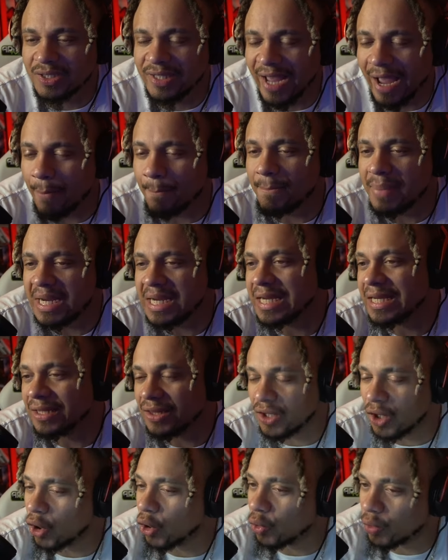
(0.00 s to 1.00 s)
does that
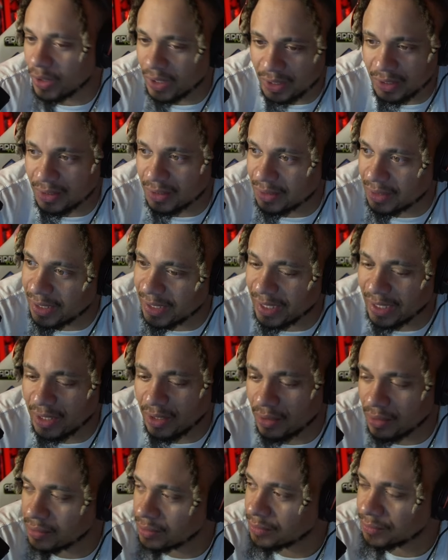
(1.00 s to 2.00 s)
mean though?
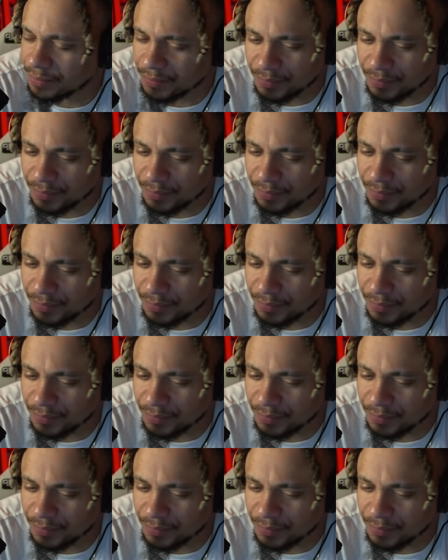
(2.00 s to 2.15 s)
Like,